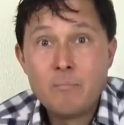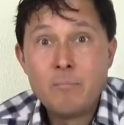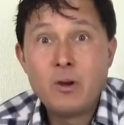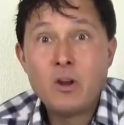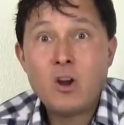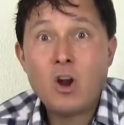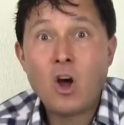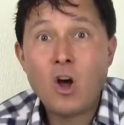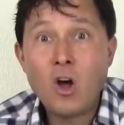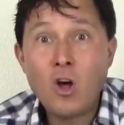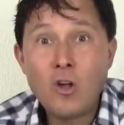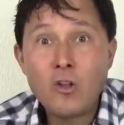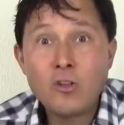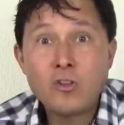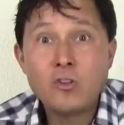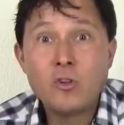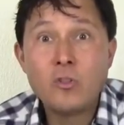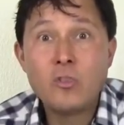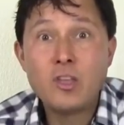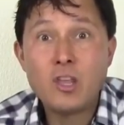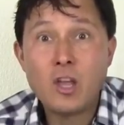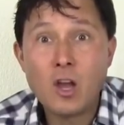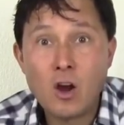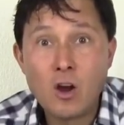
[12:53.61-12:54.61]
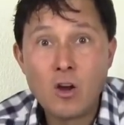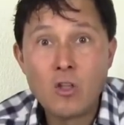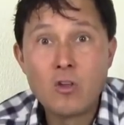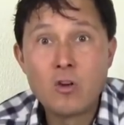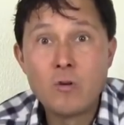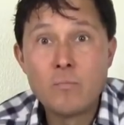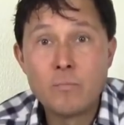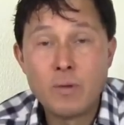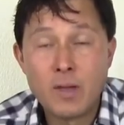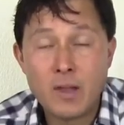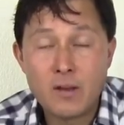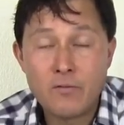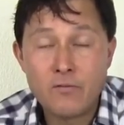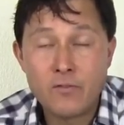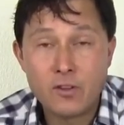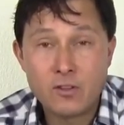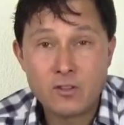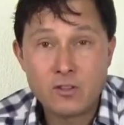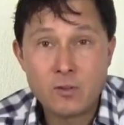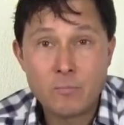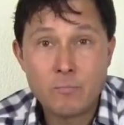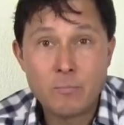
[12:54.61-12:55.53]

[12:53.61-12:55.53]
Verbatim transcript: but also the other benefits.